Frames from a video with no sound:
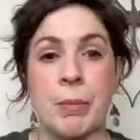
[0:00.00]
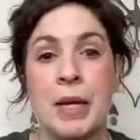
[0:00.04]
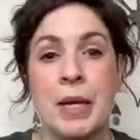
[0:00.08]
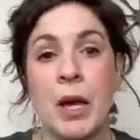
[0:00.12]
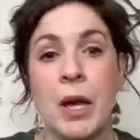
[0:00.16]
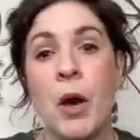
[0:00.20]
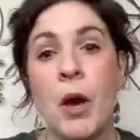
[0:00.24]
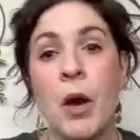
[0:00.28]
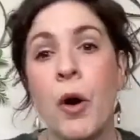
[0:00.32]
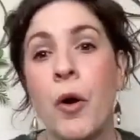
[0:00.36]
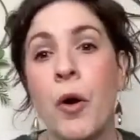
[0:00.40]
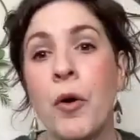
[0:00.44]
be
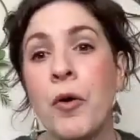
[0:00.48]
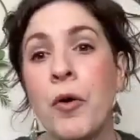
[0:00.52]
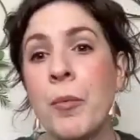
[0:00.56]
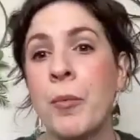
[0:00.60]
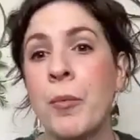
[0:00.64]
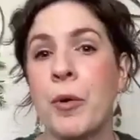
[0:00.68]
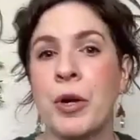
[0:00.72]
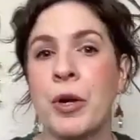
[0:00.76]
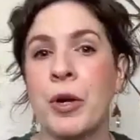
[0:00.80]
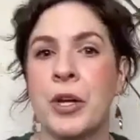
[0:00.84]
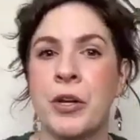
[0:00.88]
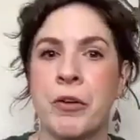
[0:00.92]
home
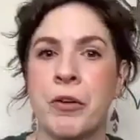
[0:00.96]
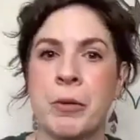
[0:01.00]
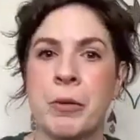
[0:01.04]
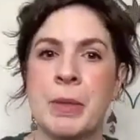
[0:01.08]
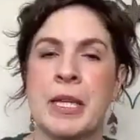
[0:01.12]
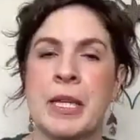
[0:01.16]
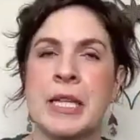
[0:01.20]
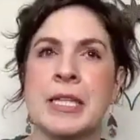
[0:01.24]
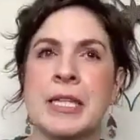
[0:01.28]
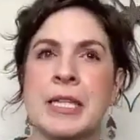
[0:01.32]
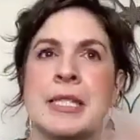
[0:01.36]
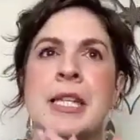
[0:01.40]
or you know what I
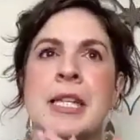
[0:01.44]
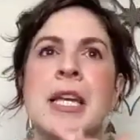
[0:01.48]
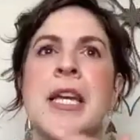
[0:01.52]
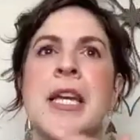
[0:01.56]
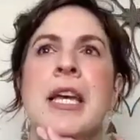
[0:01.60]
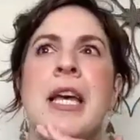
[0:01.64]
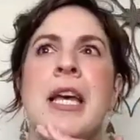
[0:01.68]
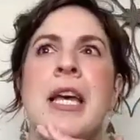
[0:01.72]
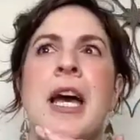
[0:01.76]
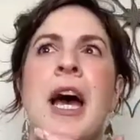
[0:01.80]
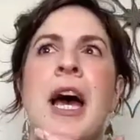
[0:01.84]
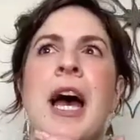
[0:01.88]
mean? Cause
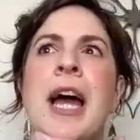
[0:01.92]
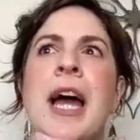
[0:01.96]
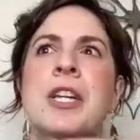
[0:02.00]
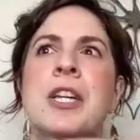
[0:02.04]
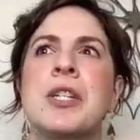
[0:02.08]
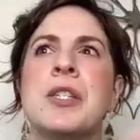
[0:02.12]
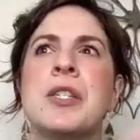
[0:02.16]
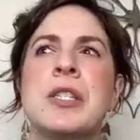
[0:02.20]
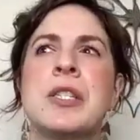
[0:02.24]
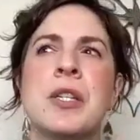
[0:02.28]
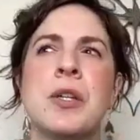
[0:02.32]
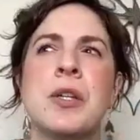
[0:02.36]
I
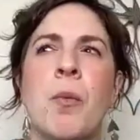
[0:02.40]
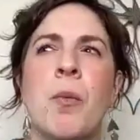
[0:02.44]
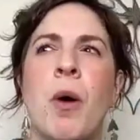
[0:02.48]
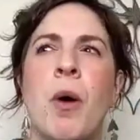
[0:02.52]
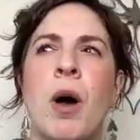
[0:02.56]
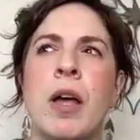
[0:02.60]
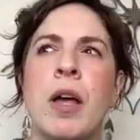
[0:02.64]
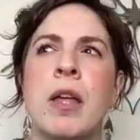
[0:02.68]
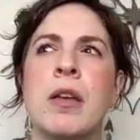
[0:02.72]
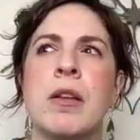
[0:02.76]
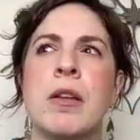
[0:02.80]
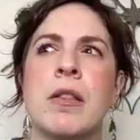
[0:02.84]
just didn't
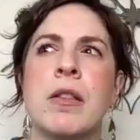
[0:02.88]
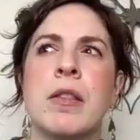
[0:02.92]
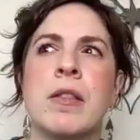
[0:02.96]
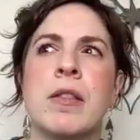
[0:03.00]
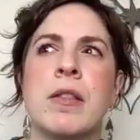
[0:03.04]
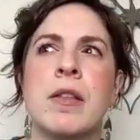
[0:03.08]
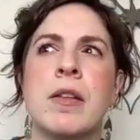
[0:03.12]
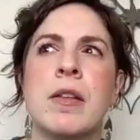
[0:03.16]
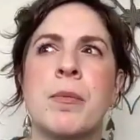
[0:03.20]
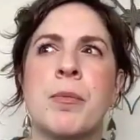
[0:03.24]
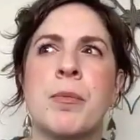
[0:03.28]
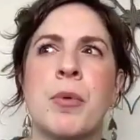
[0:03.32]
want
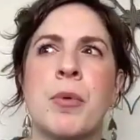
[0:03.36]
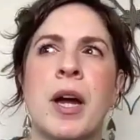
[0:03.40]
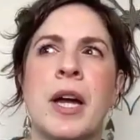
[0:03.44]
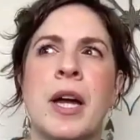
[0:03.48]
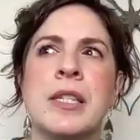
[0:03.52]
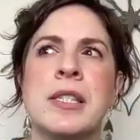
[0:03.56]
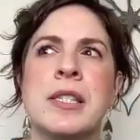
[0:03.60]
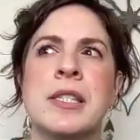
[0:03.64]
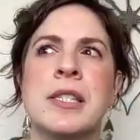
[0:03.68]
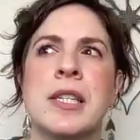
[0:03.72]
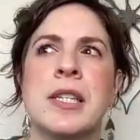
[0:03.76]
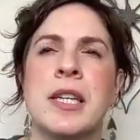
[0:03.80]
the
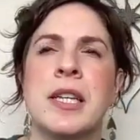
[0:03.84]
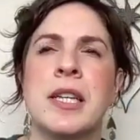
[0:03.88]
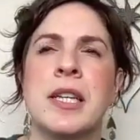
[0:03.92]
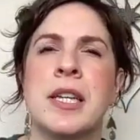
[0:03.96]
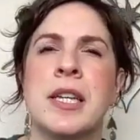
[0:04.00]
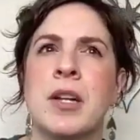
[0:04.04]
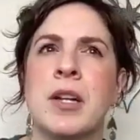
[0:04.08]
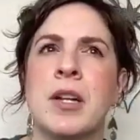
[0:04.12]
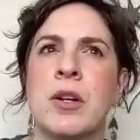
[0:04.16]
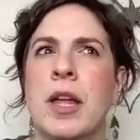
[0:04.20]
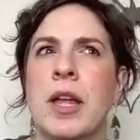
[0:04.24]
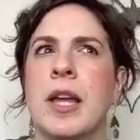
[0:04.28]
brides to
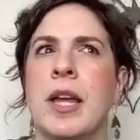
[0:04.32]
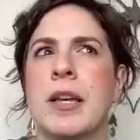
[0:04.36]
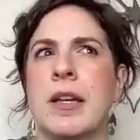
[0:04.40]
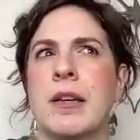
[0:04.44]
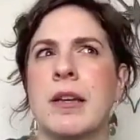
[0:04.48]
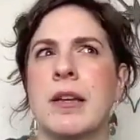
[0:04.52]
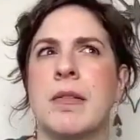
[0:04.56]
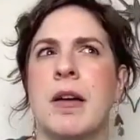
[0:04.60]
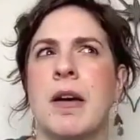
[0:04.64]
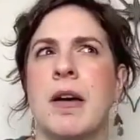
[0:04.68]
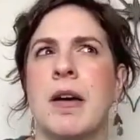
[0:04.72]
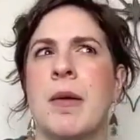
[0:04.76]
hear like,
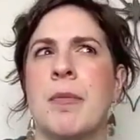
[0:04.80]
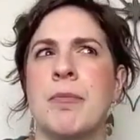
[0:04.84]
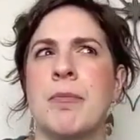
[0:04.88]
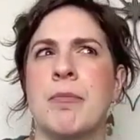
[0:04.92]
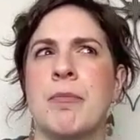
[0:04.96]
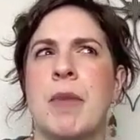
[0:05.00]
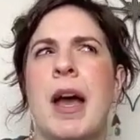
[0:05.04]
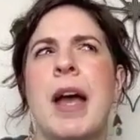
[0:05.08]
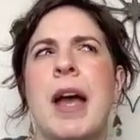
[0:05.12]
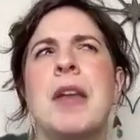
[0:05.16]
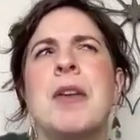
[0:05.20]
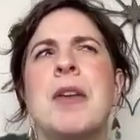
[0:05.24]
um,
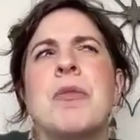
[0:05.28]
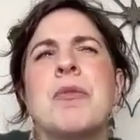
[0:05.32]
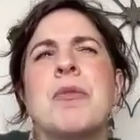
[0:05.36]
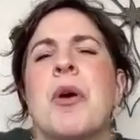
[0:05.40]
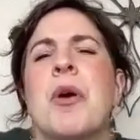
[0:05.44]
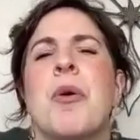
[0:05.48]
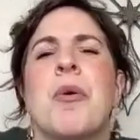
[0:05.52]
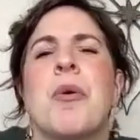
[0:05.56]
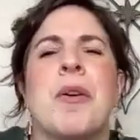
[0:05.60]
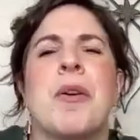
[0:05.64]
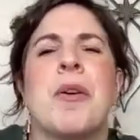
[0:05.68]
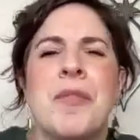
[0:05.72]
I don't
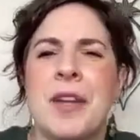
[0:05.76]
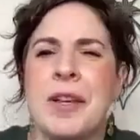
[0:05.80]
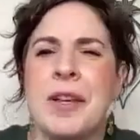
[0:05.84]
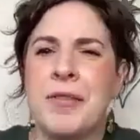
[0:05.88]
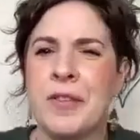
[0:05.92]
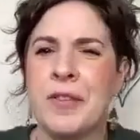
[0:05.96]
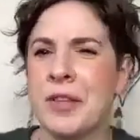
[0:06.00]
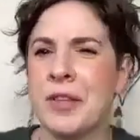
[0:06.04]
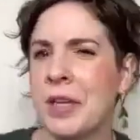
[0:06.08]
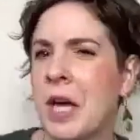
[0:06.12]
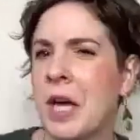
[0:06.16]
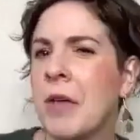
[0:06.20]
know if they'd feel
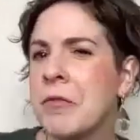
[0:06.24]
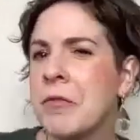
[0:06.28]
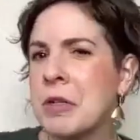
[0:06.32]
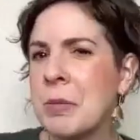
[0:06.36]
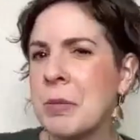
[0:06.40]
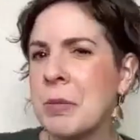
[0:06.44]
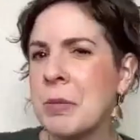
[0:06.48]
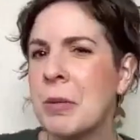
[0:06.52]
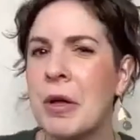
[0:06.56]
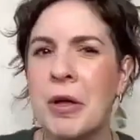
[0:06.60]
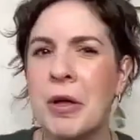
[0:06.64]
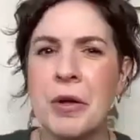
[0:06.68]
uncomfortable
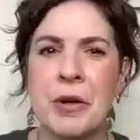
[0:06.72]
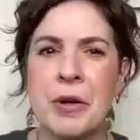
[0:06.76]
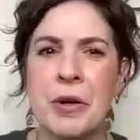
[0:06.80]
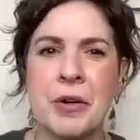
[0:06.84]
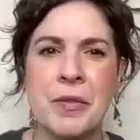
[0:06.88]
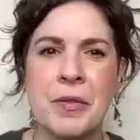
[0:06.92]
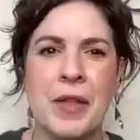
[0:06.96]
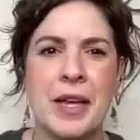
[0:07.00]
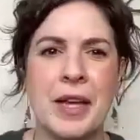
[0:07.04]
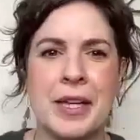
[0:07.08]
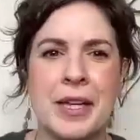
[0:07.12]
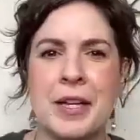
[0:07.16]
or
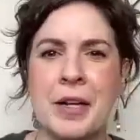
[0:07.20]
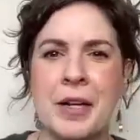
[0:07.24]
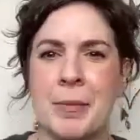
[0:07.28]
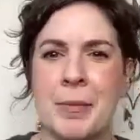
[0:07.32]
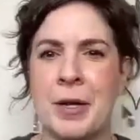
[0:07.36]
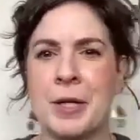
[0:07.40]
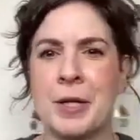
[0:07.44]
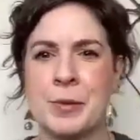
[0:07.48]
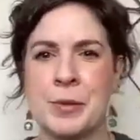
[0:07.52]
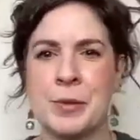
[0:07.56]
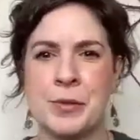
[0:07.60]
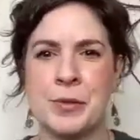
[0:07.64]
like hear my
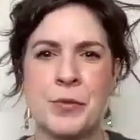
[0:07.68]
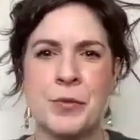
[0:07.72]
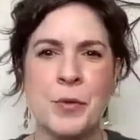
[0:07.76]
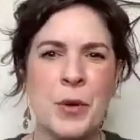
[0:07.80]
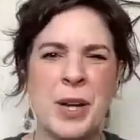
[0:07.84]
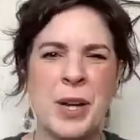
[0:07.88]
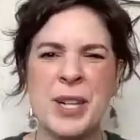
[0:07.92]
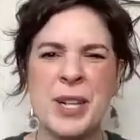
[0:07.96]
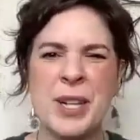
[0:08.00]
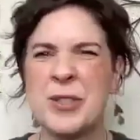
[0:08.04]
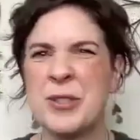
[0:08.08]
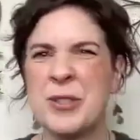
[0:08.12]
husband's
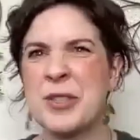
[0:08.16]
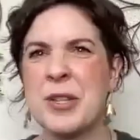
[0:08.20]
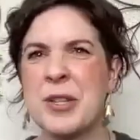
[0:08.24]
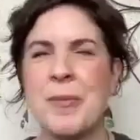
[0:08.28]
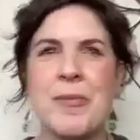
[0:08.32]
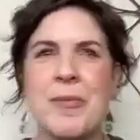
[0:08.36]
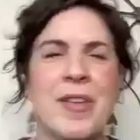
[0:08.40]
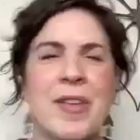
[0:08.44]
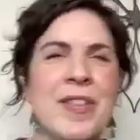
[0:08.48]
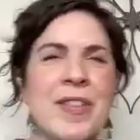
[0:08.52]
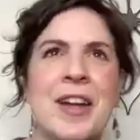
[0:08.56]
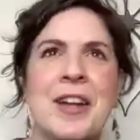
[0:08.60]
voice or something
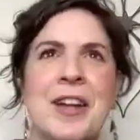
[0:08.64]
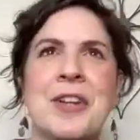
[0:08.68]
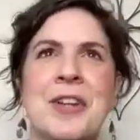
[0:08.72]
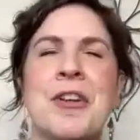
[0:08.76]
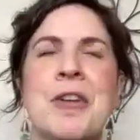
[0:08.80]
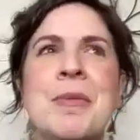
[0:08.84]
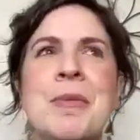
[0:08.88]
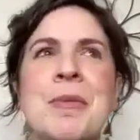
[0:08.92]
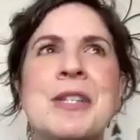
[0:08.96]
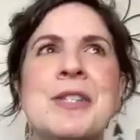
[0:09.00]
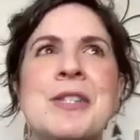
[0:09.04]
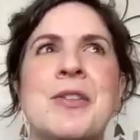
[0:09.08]
like that. You know what
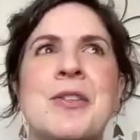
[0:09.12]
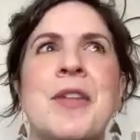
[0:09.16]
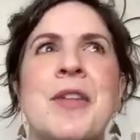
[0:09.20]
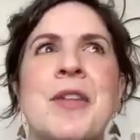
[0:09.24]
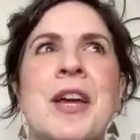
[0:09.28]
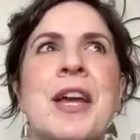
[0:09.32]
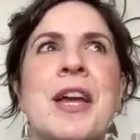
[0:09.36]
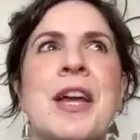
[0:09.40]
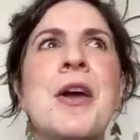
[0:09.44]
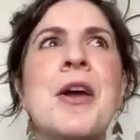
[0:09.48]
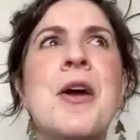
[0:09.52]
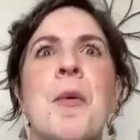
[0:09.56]
I mean? So
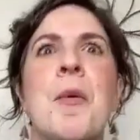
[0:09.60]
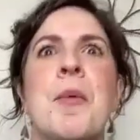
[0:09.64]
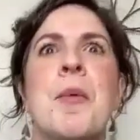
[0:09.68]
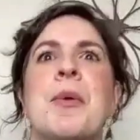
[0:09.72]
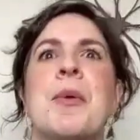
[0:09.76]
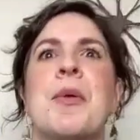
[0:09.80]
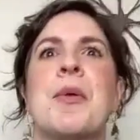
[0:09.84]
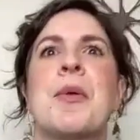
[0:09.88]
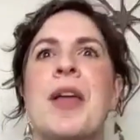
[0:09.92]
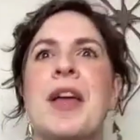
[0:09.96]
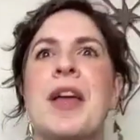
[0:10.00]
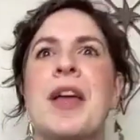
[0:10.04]
like we
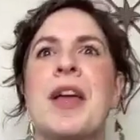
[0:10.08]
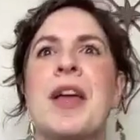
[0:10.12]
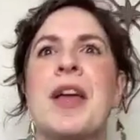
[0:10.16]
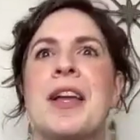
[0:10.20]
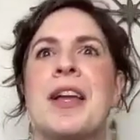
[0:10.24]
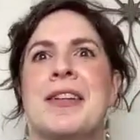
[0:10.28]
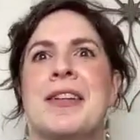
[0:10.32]
were like,